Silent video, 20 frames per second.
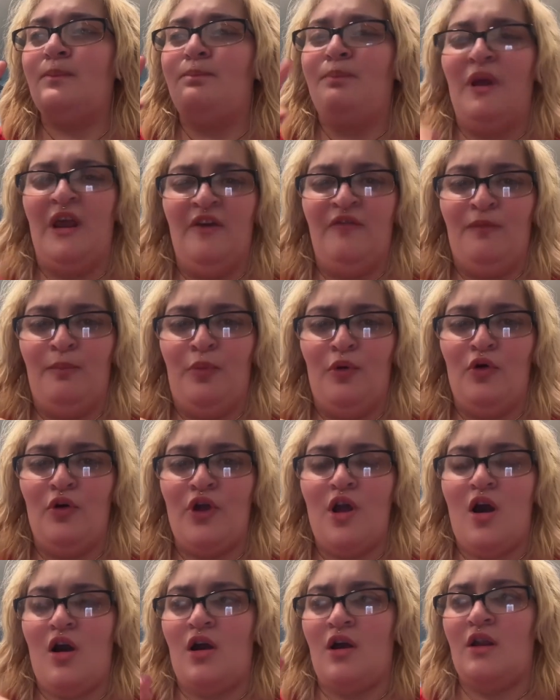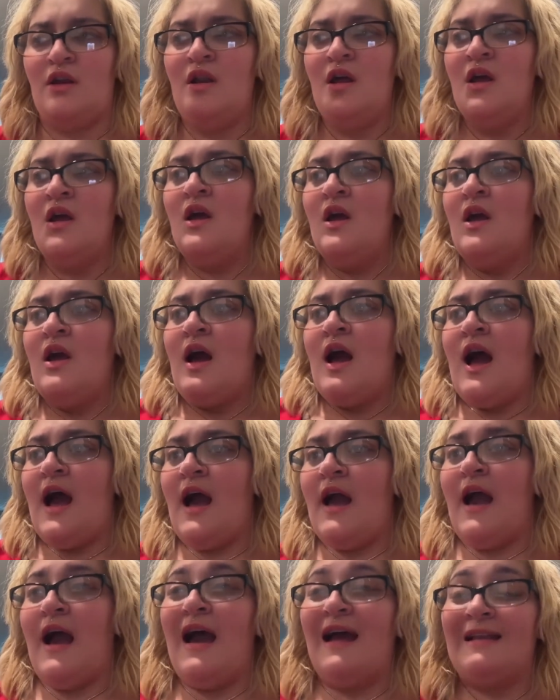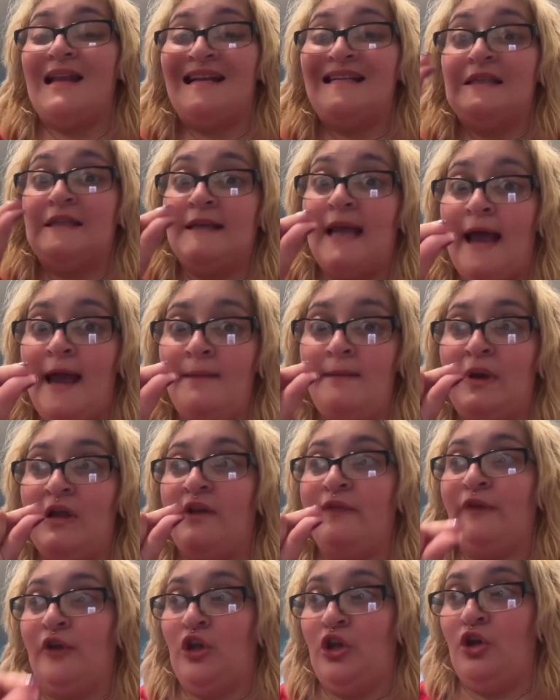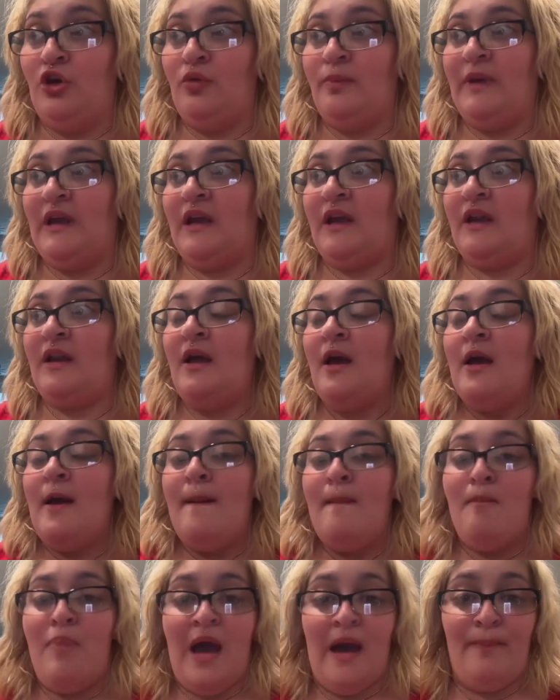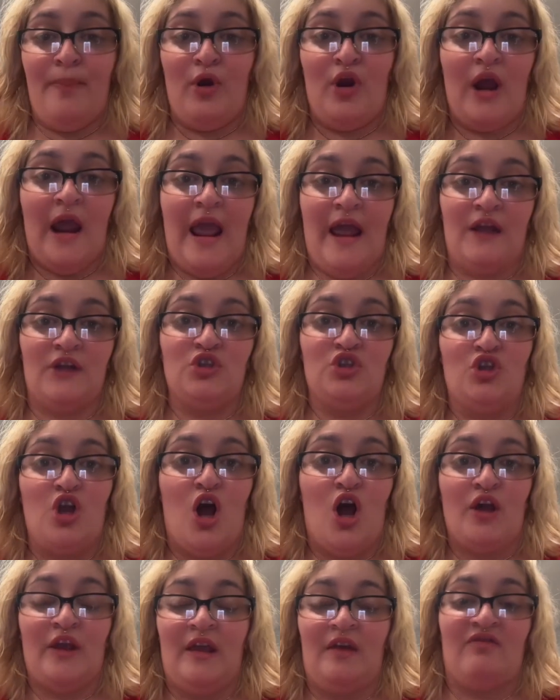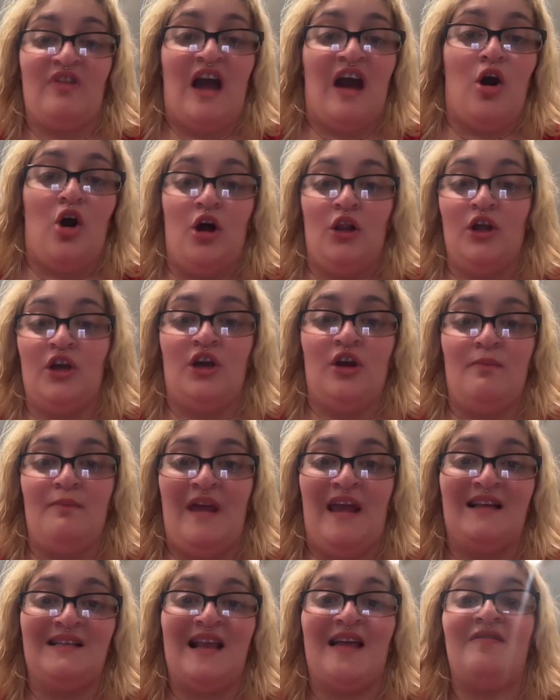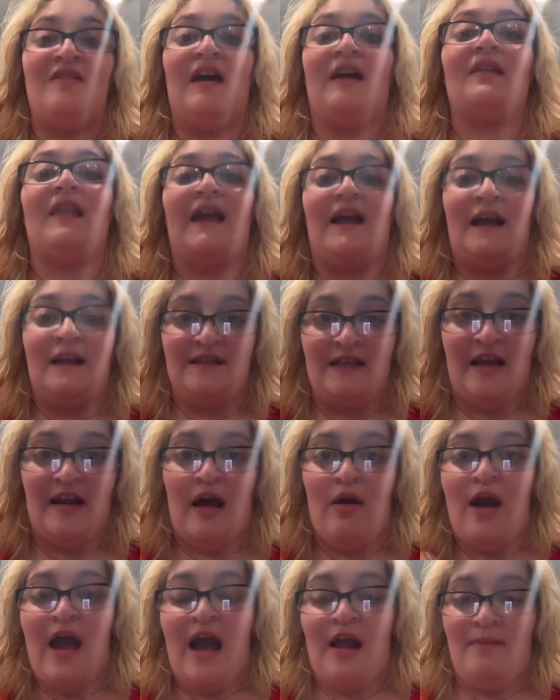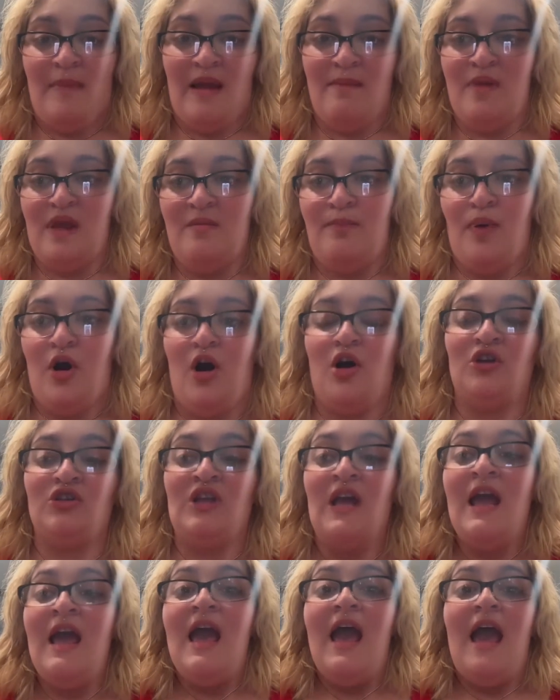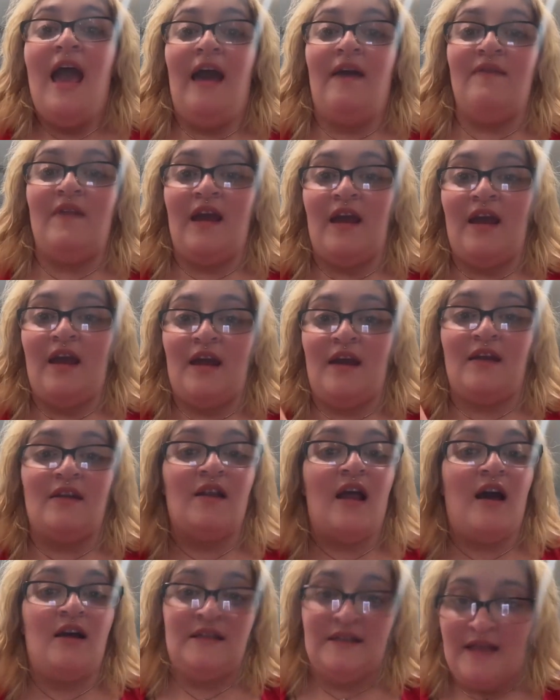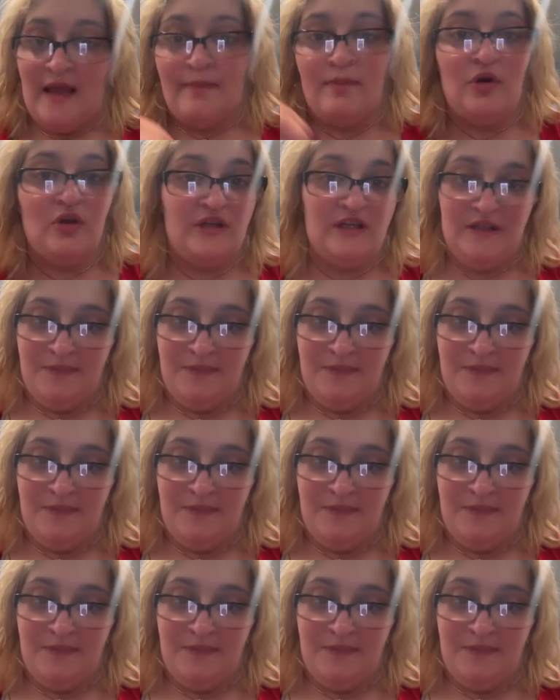beef bouillon. I add a tad bit of cumin, pepper, and salt. Give that all a good mix. Then, like I said, I'll add my meatballs and then assemble the